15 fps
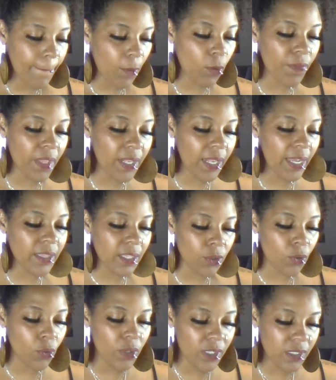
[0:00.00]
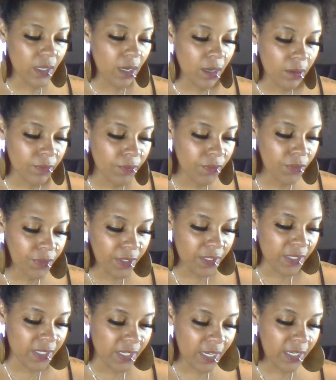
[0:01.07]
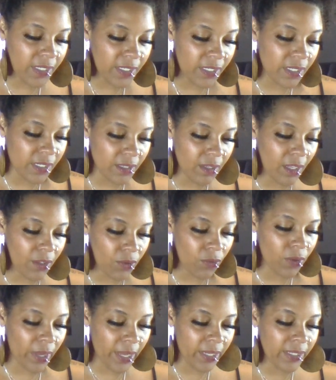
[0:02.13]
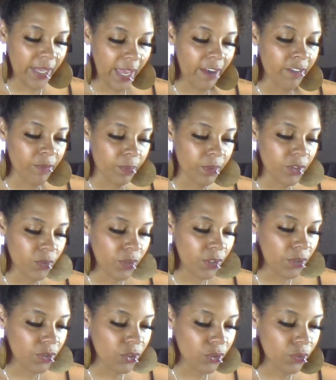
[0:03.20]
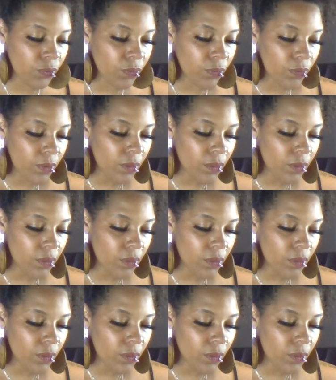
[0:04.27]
Or they like the noise of the sex that you guys have between you two.